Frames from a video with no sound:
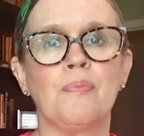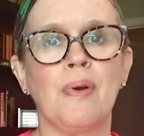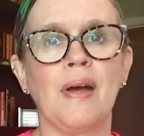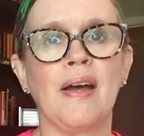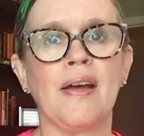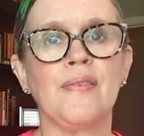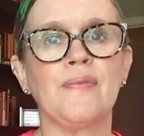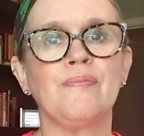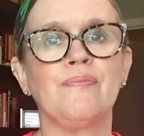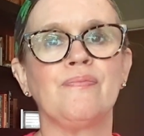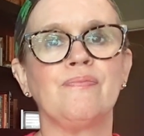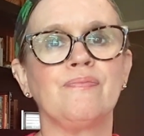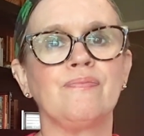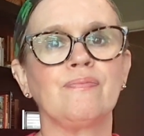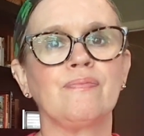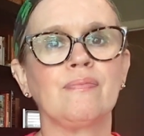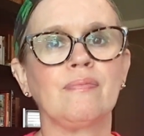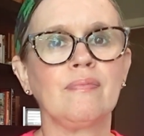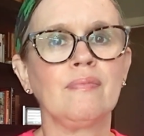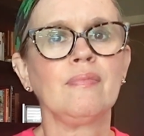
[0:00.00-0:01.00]
But
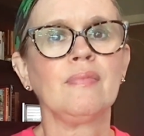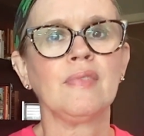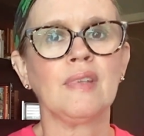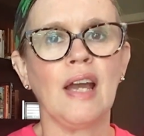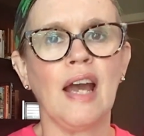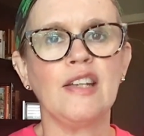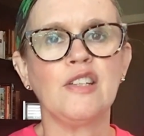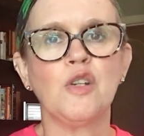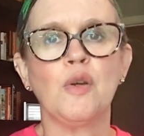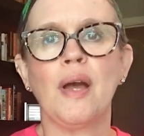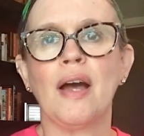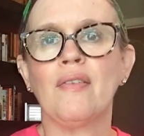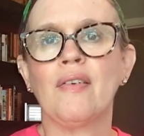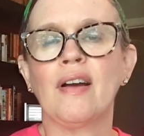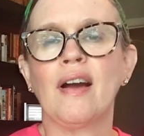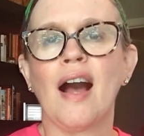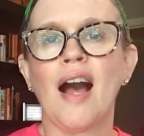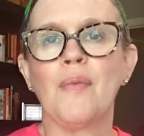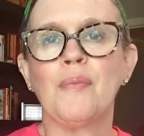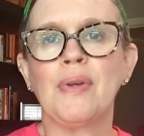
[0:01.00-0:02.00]
I do have a
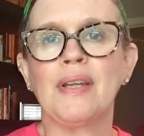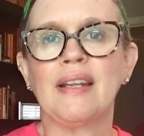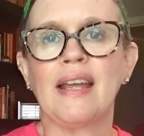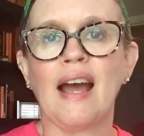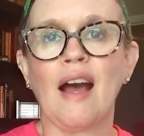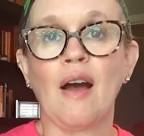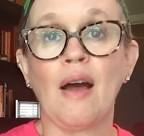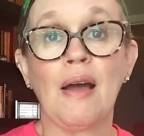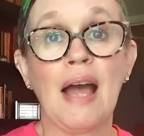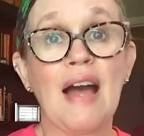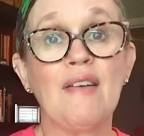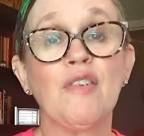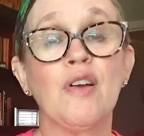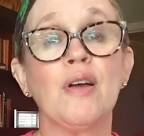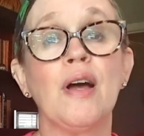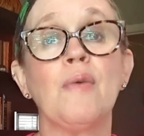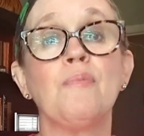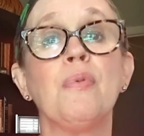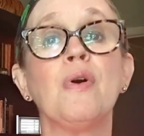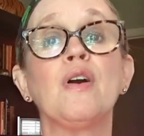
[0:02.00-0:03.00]
copy now. I have a,
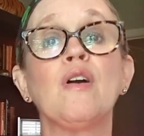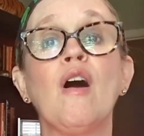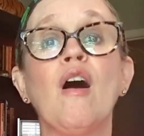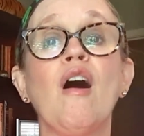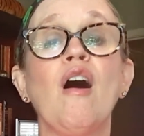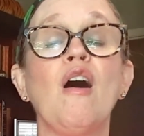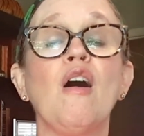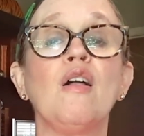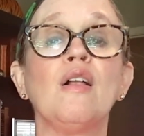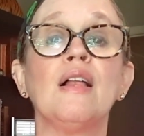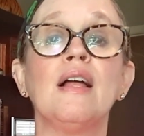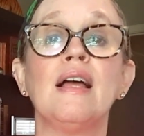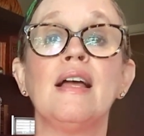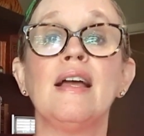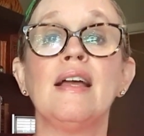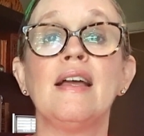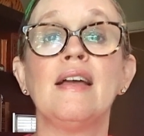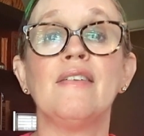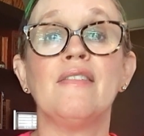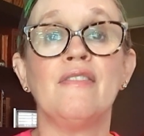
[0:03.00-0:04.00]
a book haul
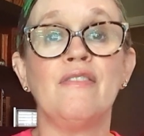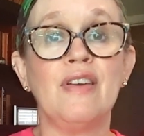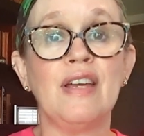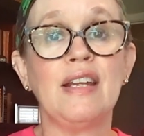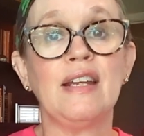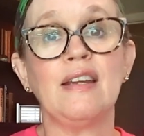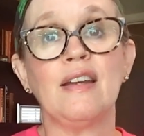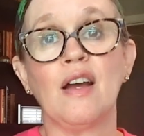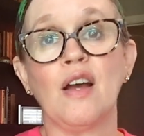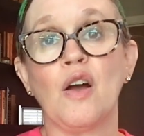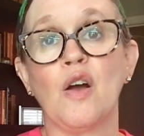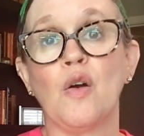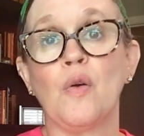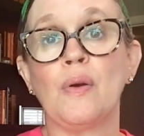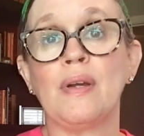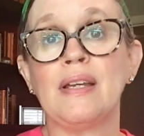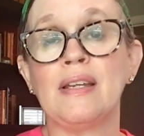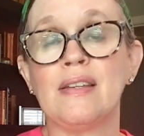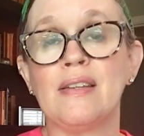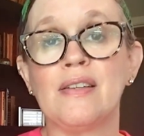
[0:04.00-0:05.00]

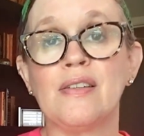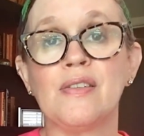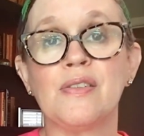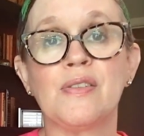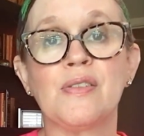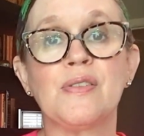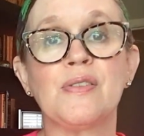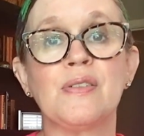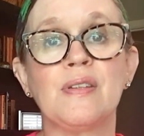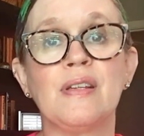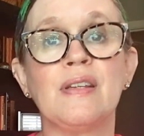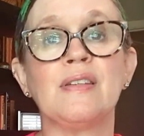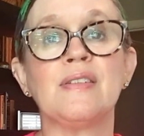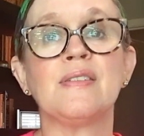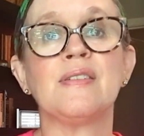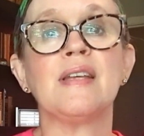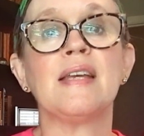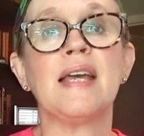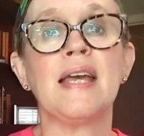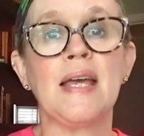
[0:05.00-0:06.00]
video is
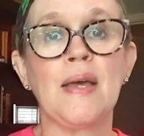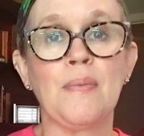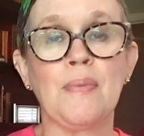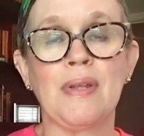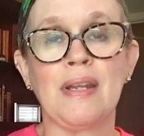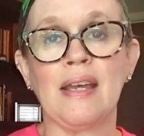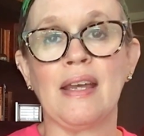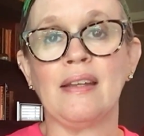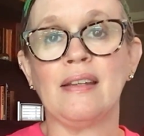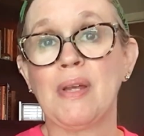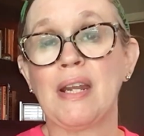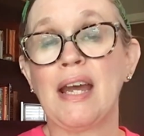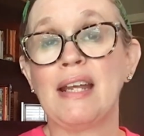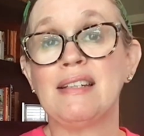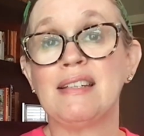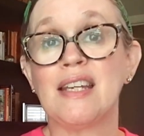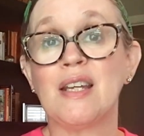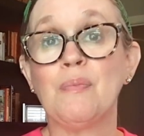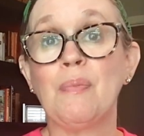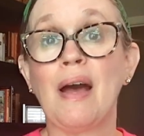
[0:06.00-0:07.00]
is imminent. But I
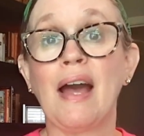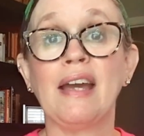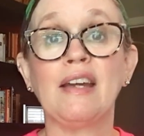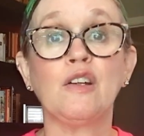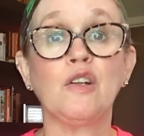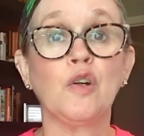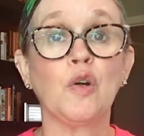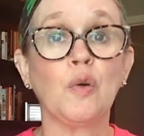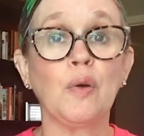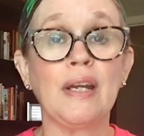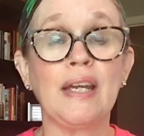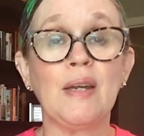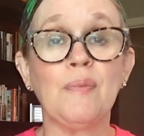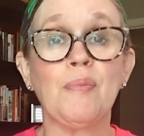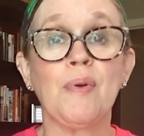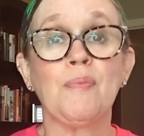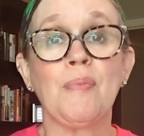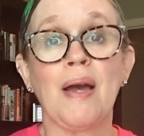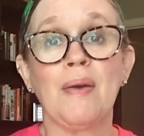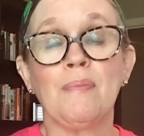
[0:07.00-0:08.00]
did buy
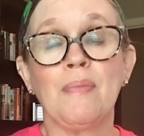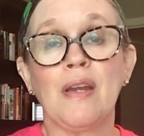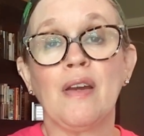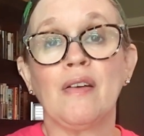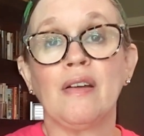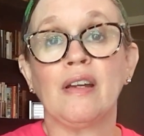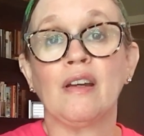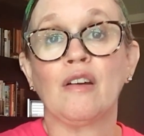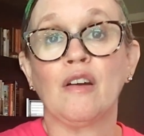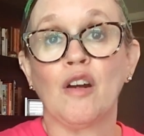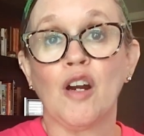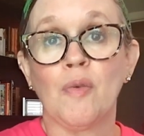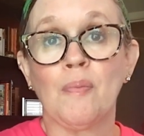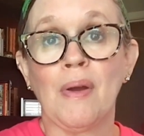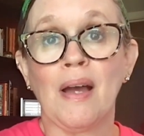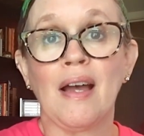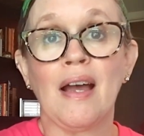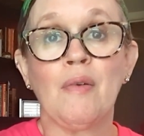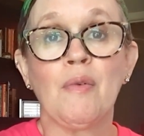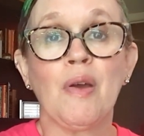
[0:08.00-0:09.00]
Creep by Myriam
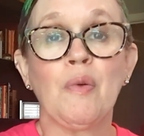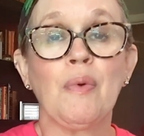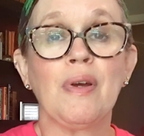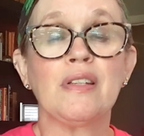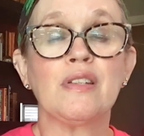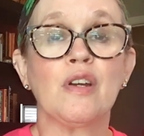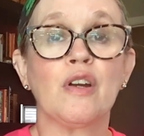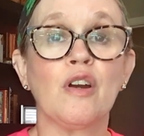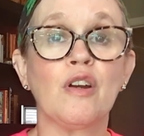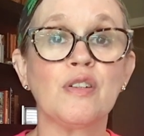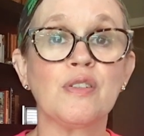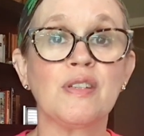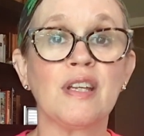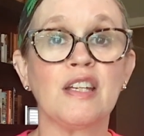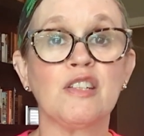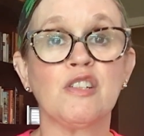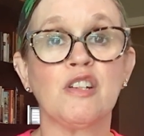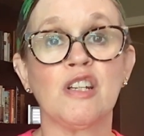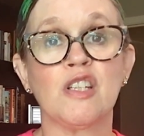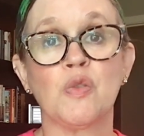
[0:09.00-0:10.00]
Gurba, and we went to her
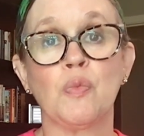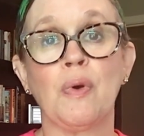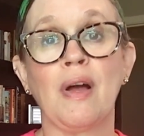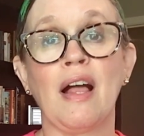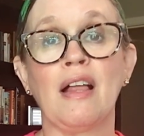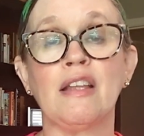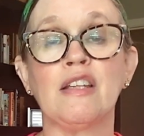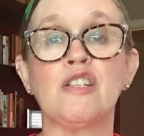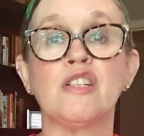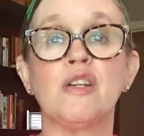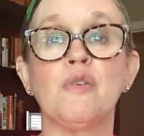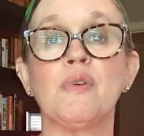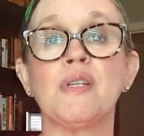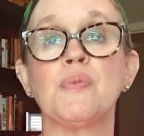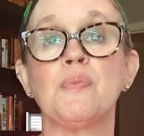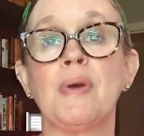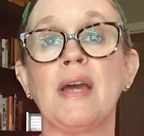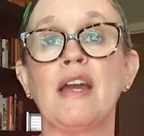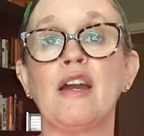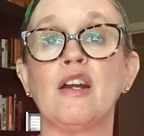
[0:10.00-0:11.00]
session as well, and she
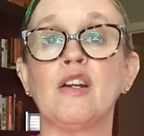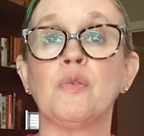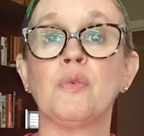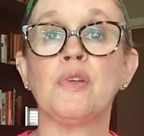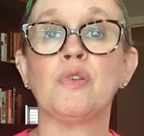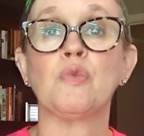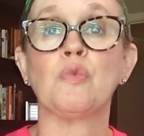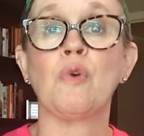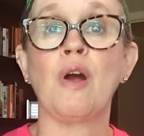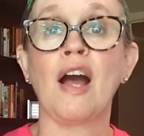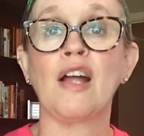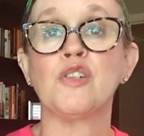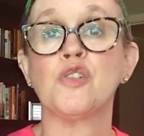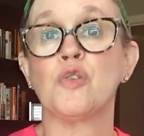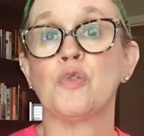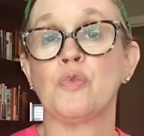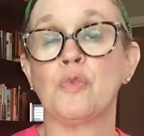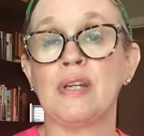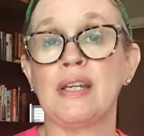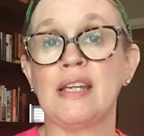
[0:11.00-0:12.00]
was paired with
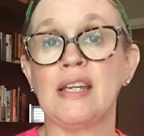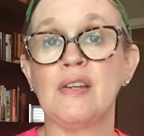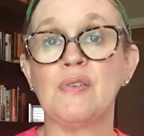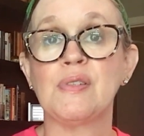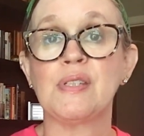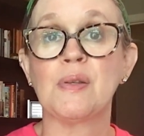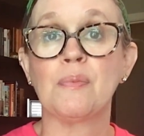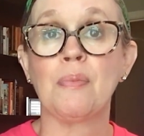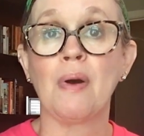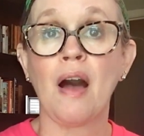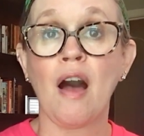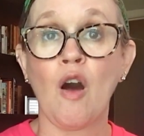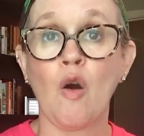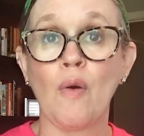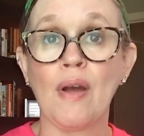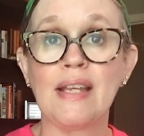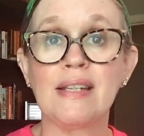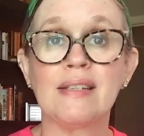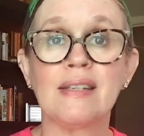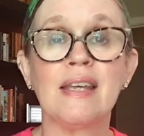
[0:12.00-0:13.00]
Roger Reeves, the
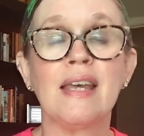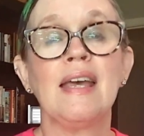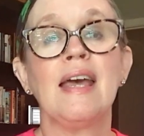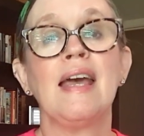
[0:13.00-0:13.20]
poet,